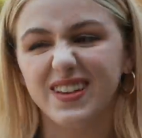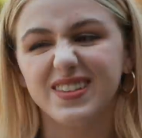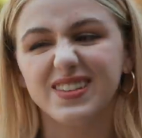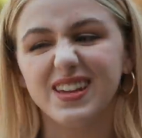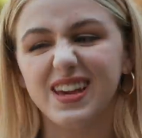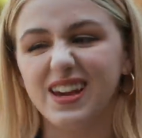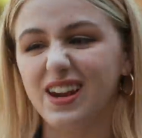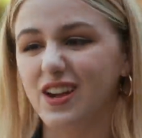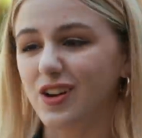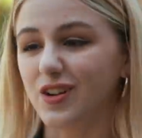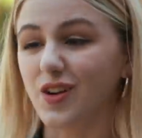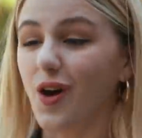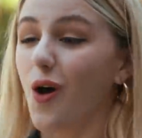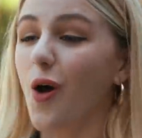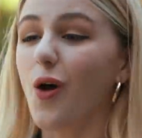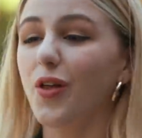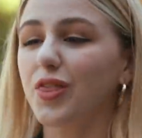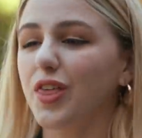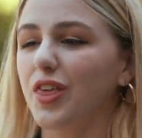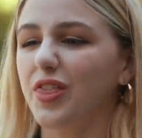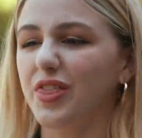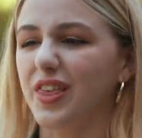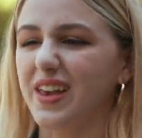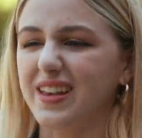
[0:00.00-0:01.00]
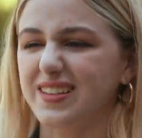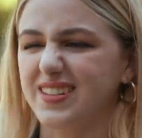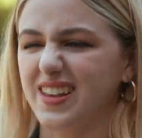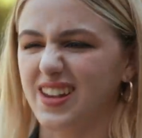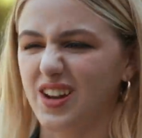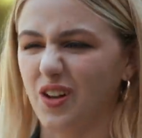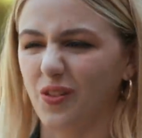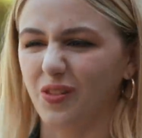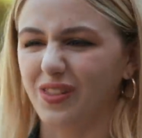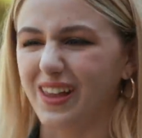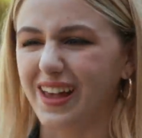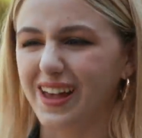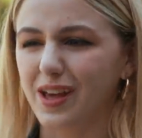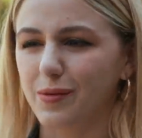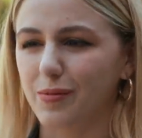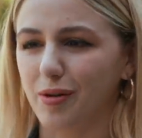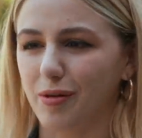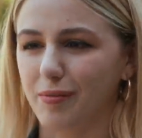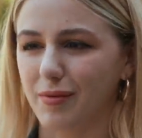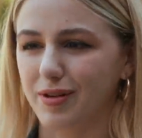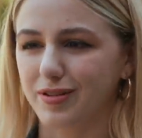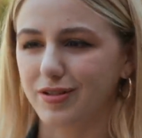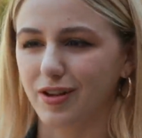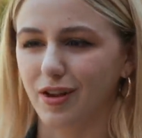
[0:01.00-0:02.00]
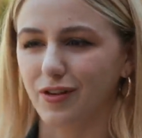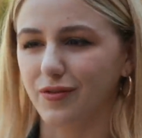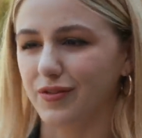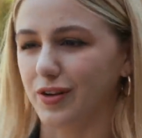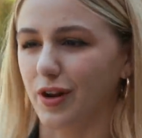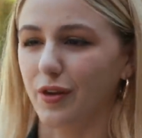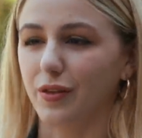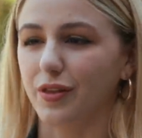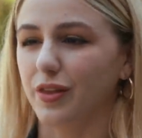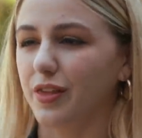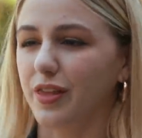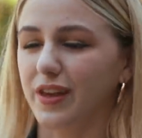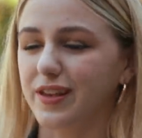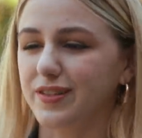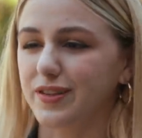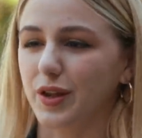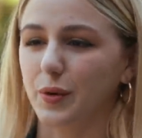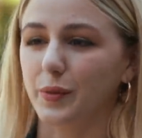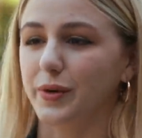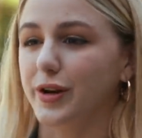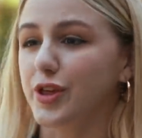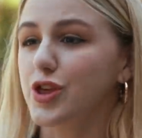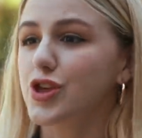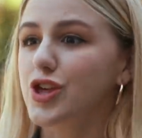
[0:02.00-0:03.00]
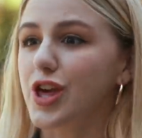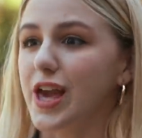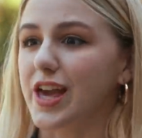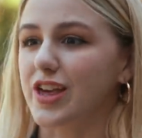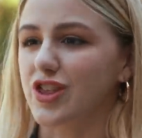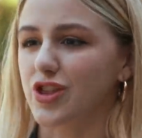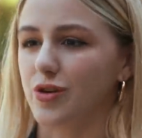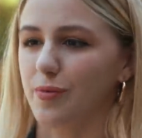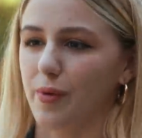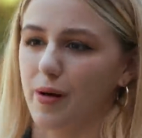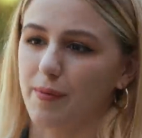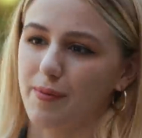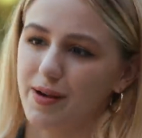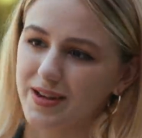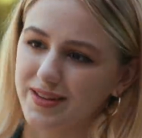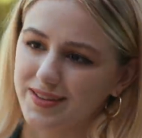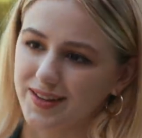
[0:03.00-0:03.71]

fixating on all the things I don't like about myself and all the things I want to change about